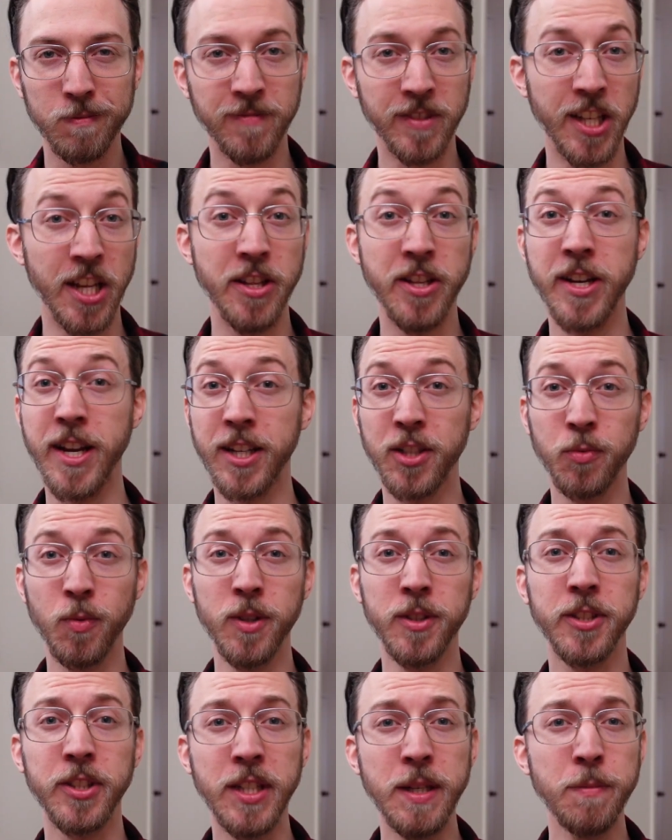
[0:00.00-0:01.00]
Then the next
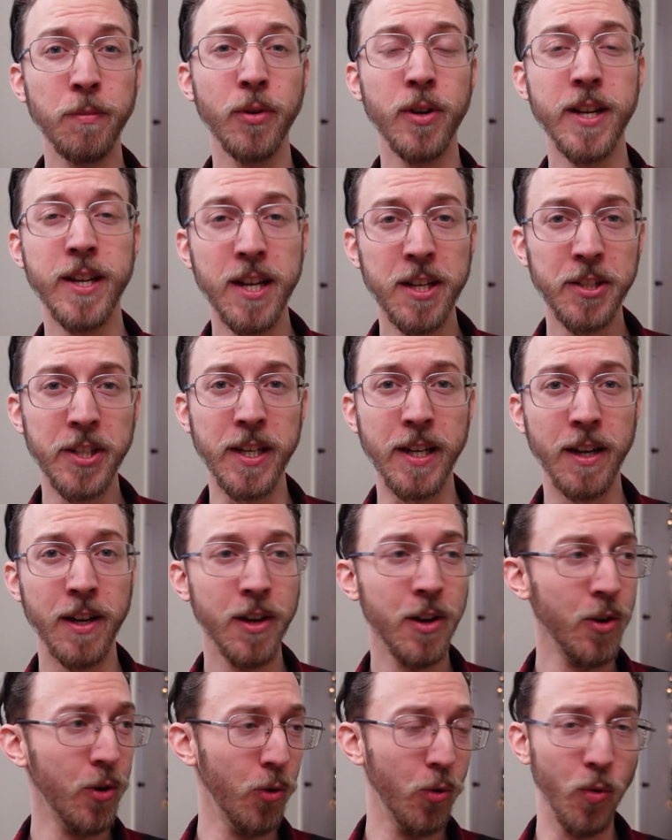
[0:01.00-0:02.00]
ones seem pretty easy.
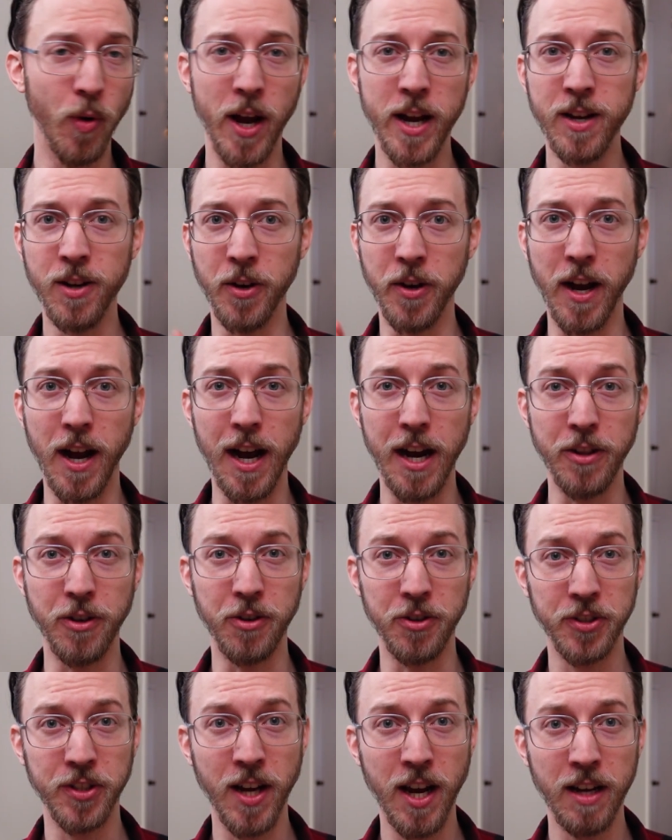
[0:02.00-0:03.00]
Right on
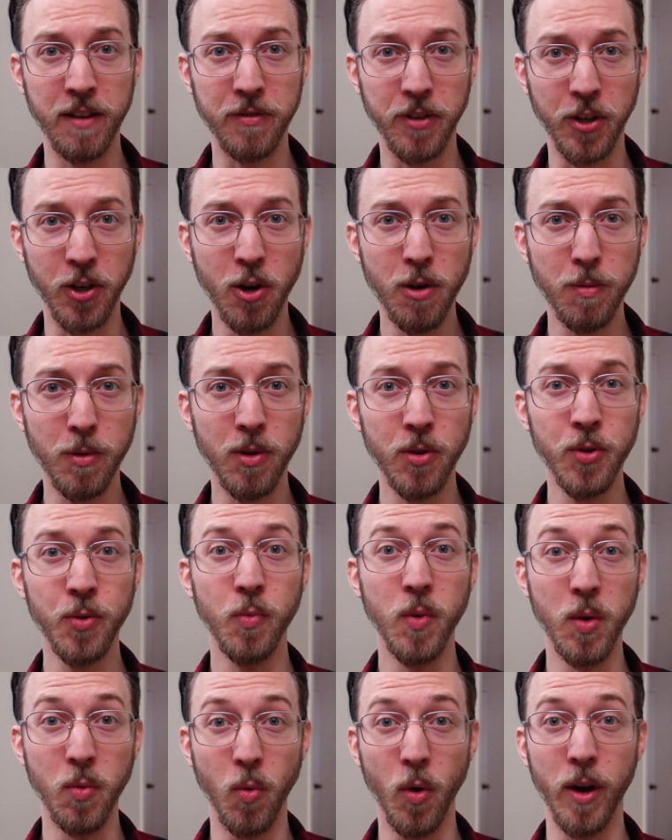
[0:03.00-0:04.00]
either side of the kobold,
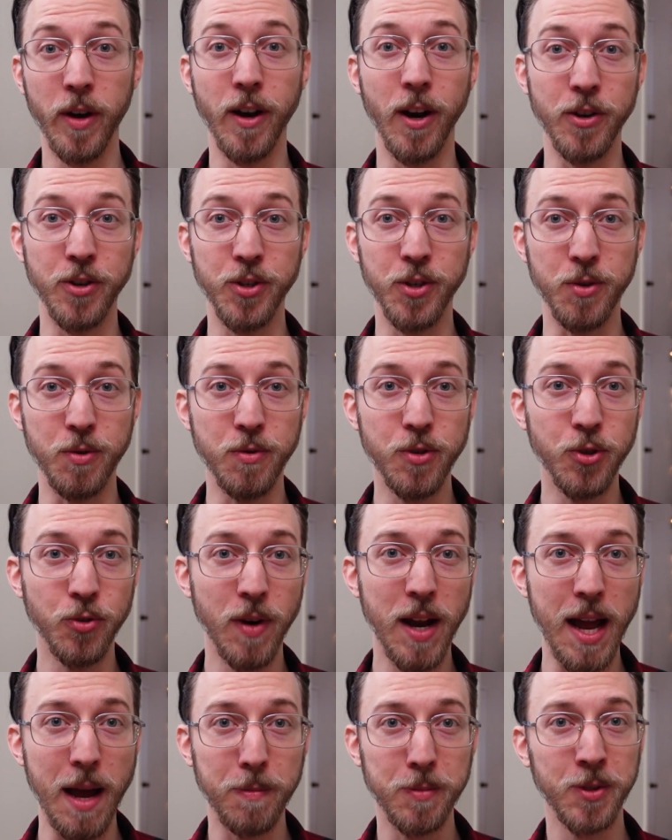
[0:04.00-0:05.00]
we want our two
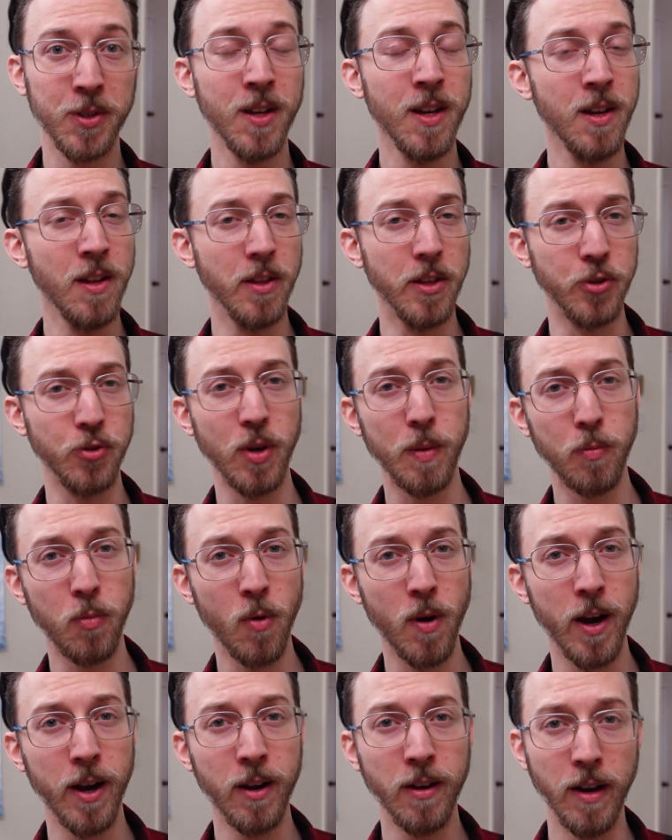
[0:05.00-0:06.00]
traps, the
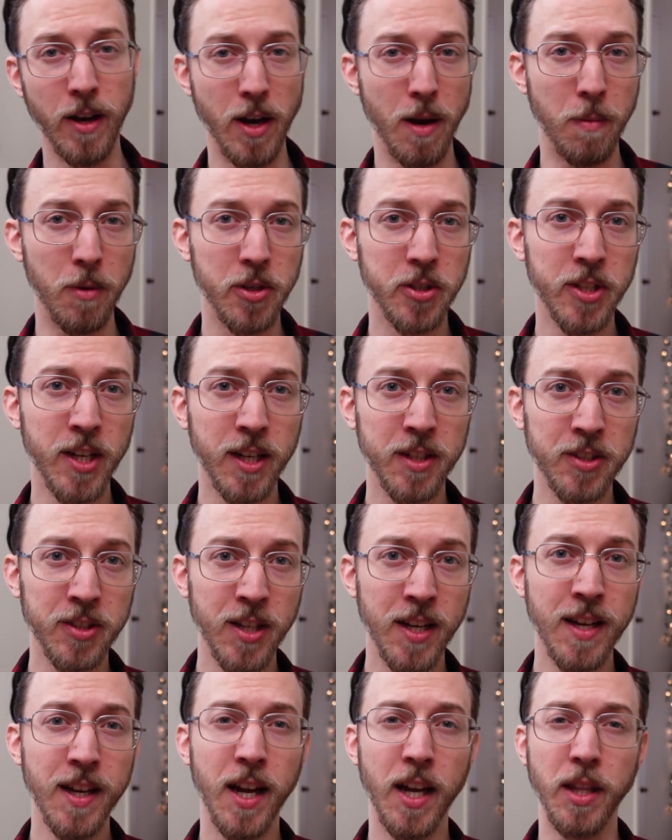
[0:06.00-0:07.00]
tripwire at number 6
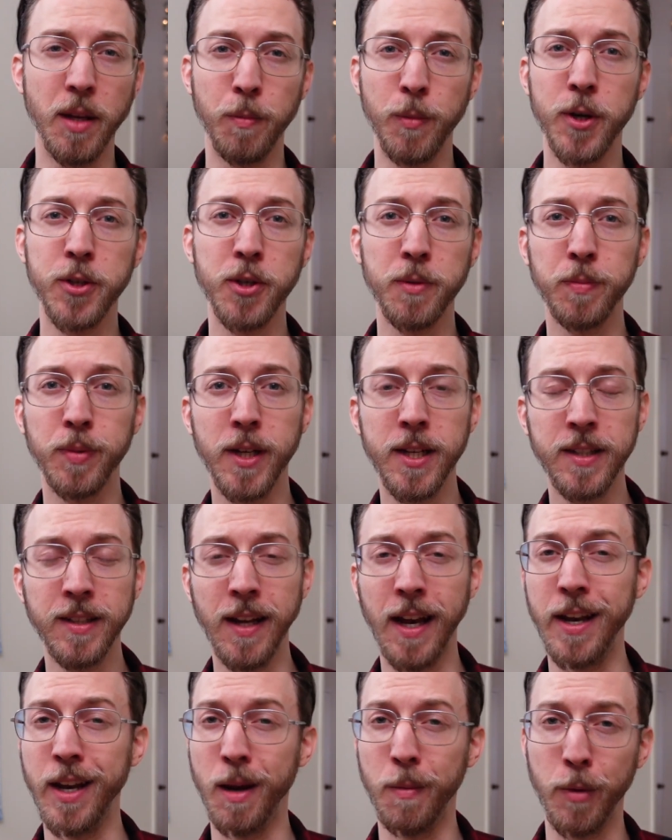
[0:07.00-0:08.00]
and the pressure plate
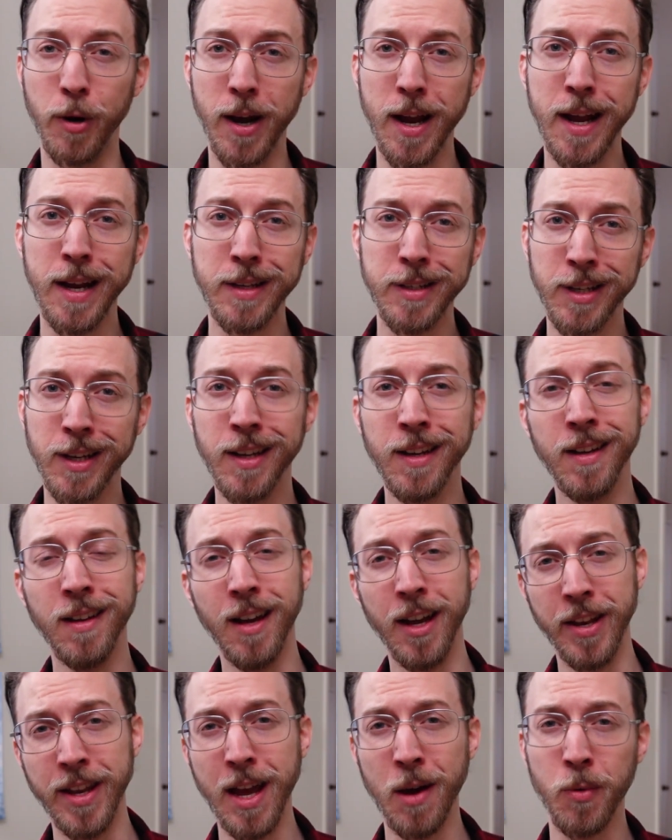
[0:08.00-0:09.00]
at number 8,
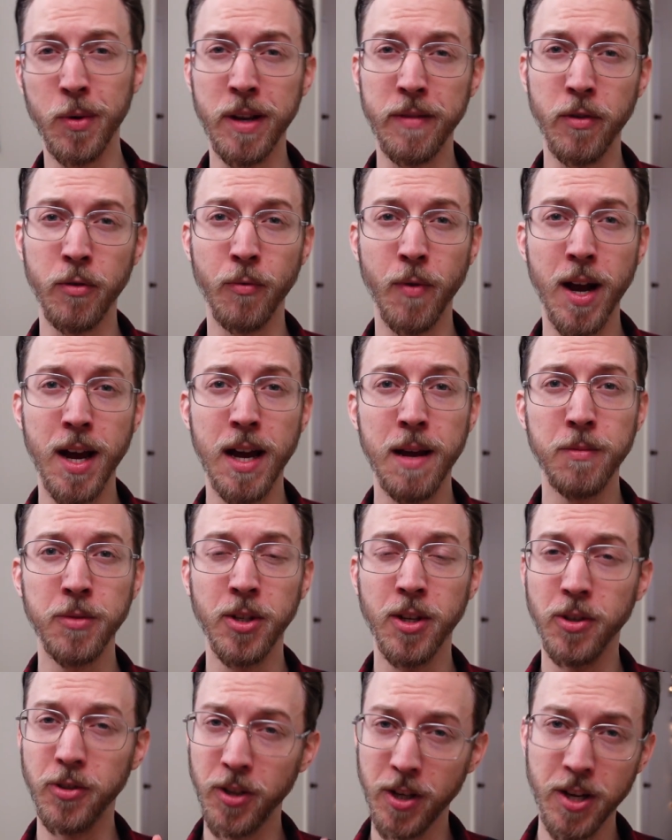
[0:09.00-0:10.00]
and that one even
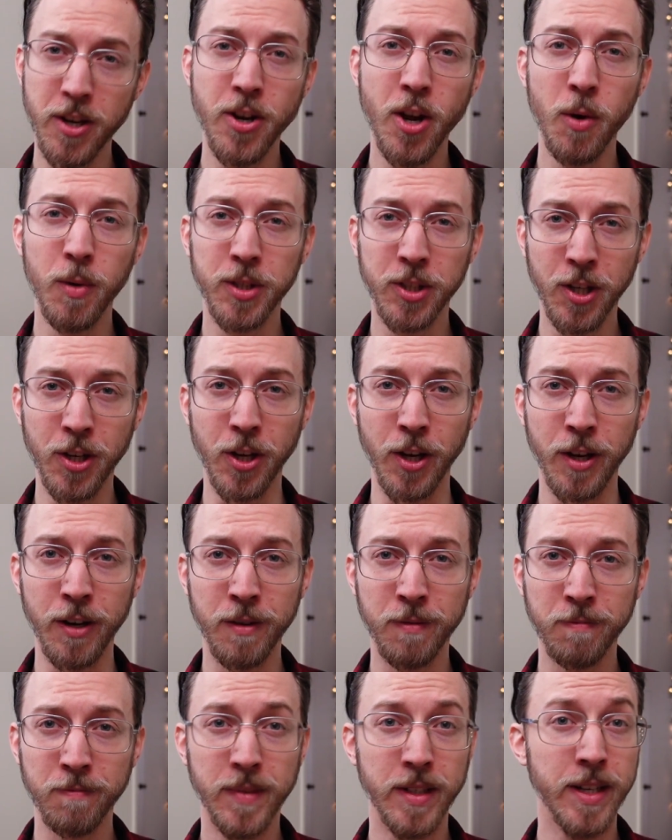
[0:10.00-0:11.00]
rhymes, so you know it's good.
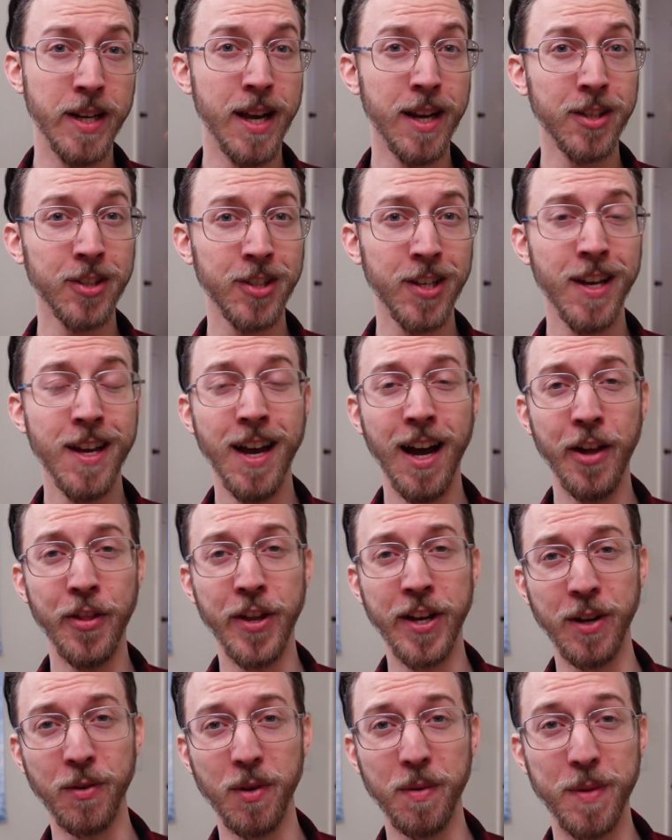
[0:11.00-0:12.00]
Next, I
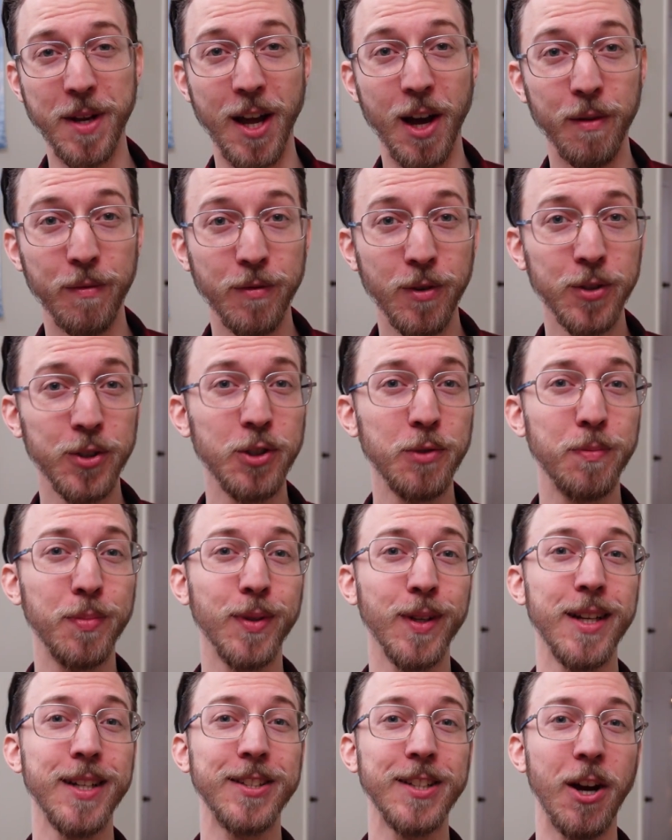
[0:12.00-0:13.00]
think it would be helpful to
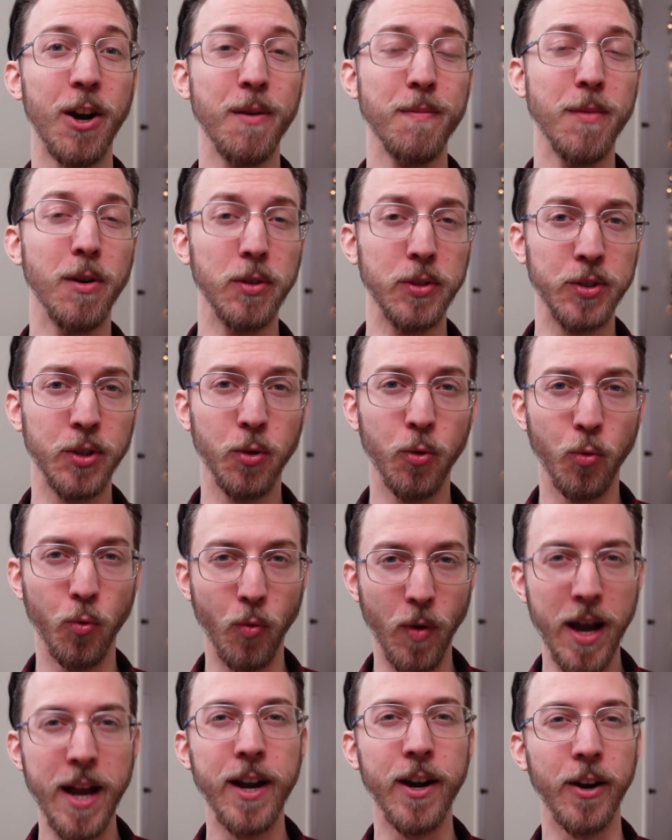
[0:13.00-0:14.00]
place our most
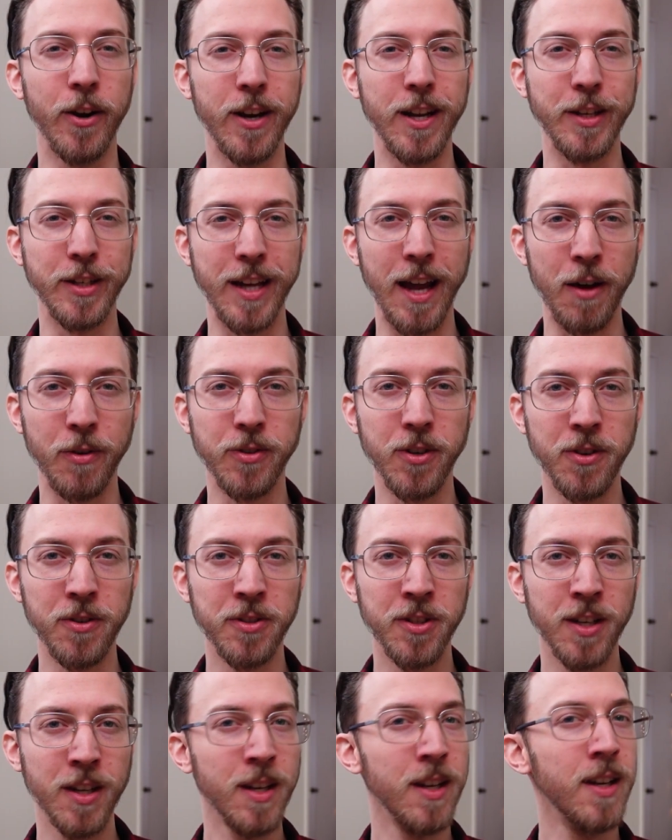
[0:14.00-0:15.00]
rare
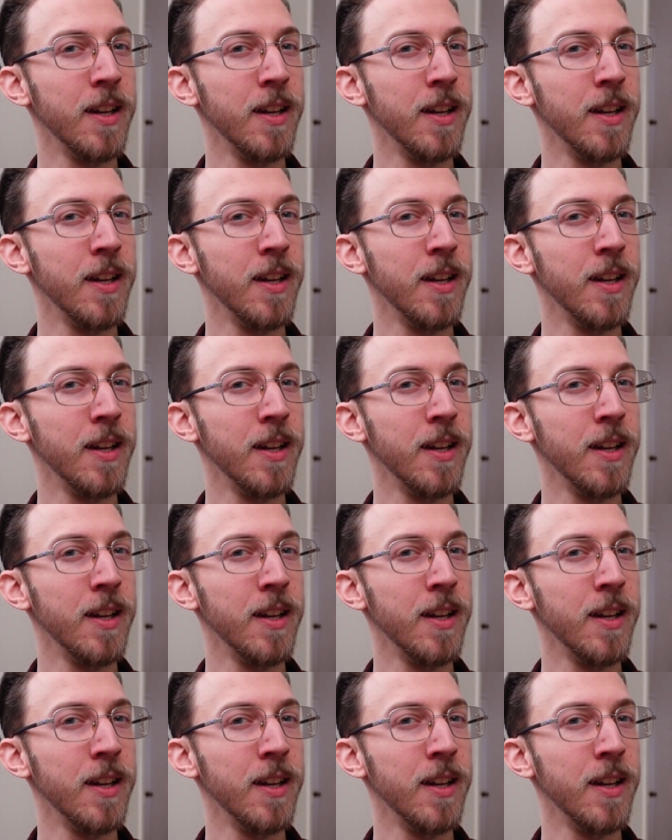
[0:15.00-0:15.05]
encounters.